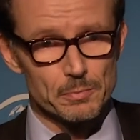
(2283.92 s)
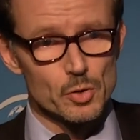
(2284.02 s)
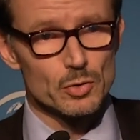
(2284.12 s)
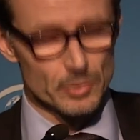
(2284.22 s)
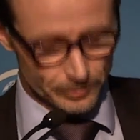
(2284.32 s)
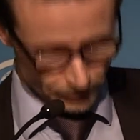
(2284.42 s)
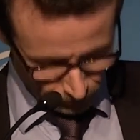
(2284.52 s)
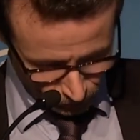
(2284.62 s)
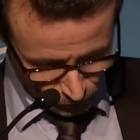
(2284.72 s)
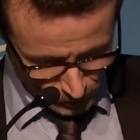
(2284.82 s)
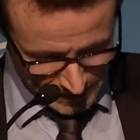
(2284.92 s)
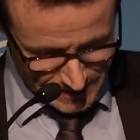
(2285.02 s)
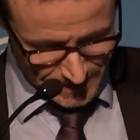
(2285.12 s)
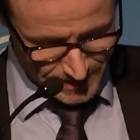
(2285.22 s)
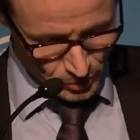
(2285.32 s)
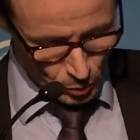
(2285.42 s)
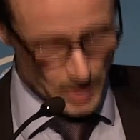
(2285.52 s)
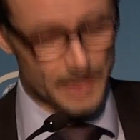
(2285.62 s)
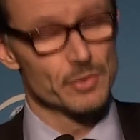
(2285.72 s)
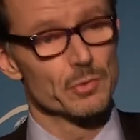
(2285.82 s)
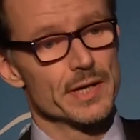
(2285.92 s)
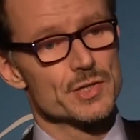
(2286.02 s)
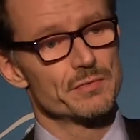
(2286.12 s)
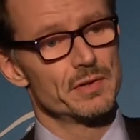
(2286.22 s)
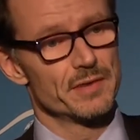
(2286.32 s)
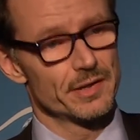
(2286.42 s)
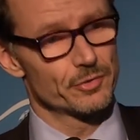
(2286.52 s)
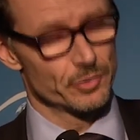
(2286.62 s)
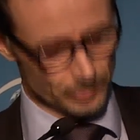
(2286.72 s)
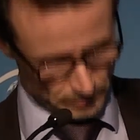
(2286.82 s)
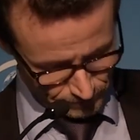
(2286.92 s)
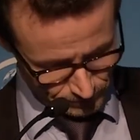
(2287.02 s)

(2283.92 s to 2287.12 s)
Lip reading: borrowers to access a wider range of investors.